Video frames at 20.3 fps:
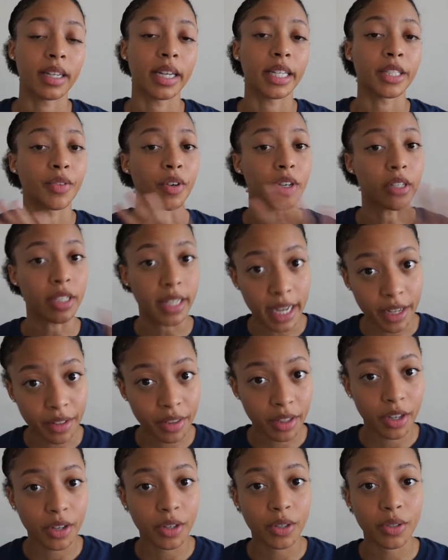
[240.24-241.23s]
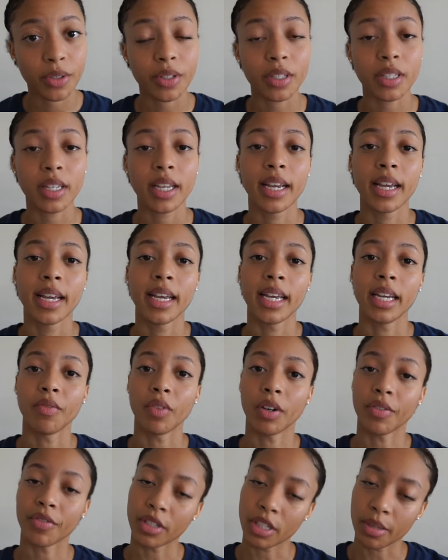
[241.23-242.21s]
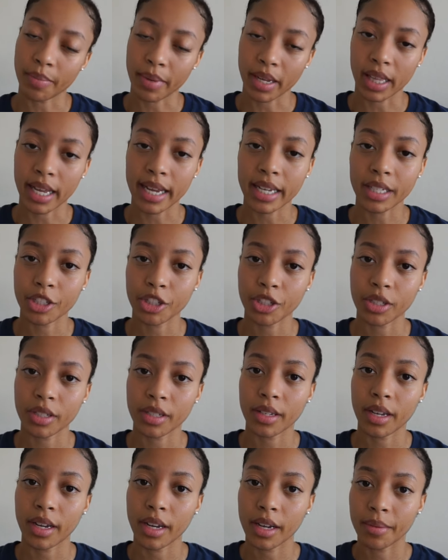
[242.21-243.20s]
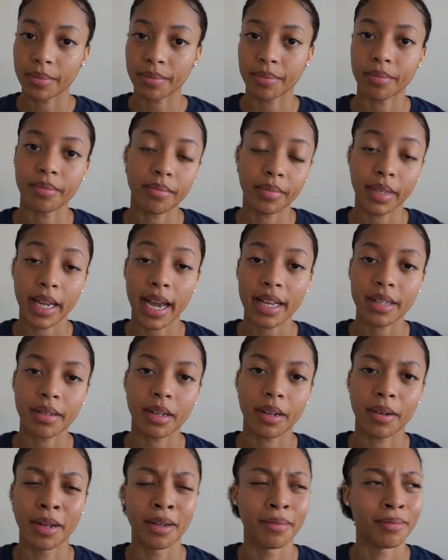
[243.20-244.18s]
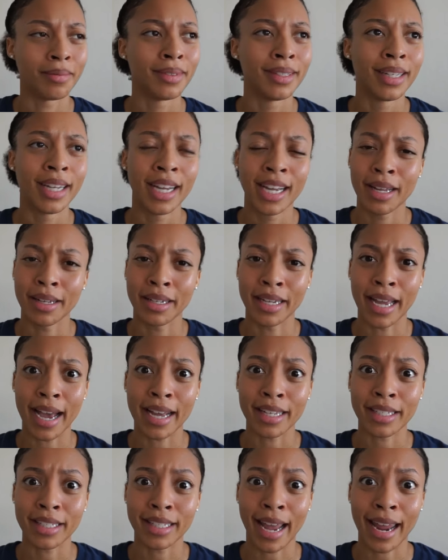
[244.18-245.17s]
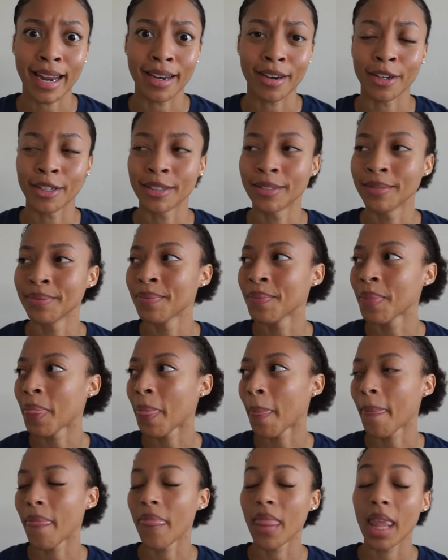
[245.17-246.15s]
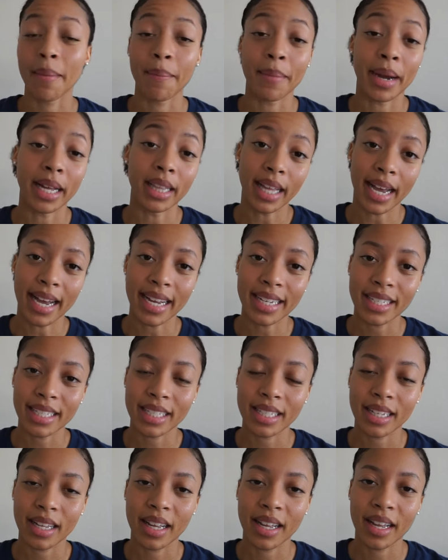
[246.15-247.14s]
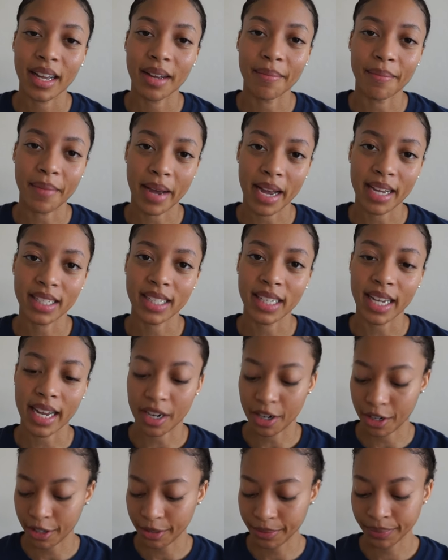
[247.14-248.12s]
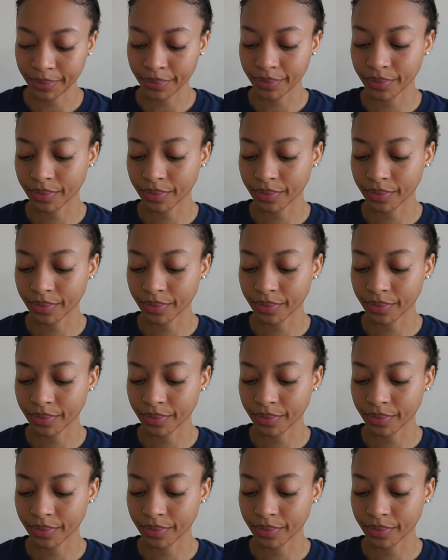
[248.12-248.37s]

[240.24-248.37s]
as far as health goes in reference to my last um, ga uh, gas gainer. My last mass gainer,